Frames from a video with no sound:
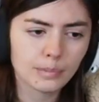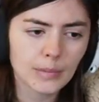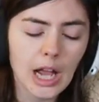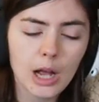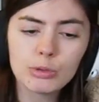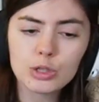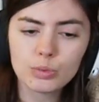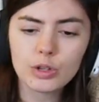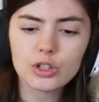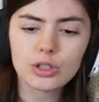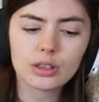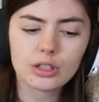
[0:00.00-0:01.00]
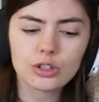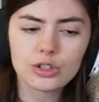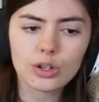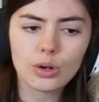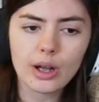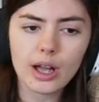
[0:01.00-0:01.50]
I almost wish that this
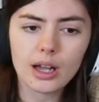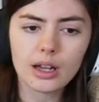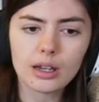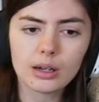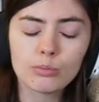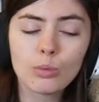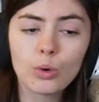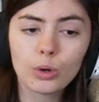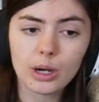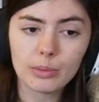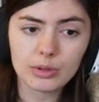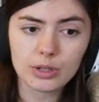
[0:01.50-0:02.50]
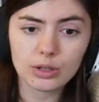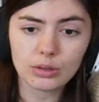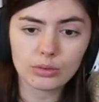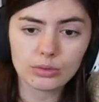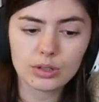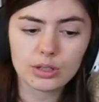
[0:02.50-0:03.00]
show had more
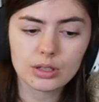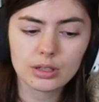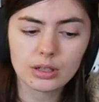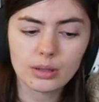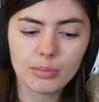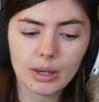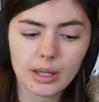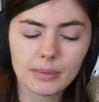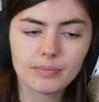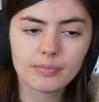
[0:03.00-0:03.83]
episodes, but